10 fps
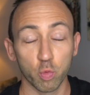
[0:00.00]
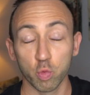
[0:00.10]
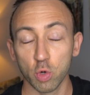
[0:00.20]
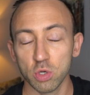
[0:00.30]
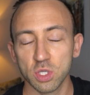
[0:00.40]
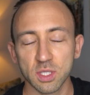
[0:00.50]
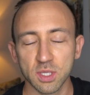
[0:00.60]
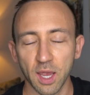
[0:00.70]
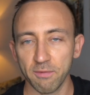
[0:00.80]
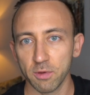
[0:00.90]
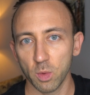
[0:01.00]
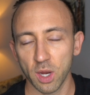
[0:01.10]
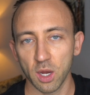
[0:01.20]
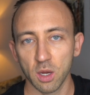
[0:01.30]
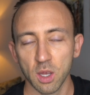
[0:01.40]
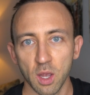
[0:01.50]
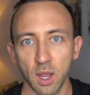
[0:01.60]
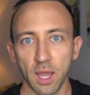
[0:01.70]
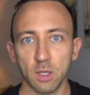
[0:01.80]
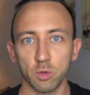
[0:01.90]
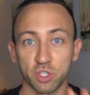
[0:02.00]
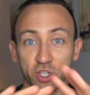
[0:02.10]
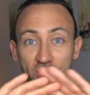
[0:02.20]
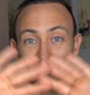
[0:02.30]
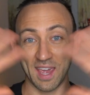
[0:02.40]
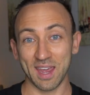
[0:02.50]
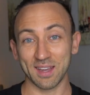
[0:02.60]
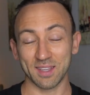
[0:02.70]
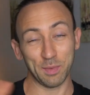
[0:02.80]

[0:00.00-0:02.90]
roaches everywhere and it was just caked.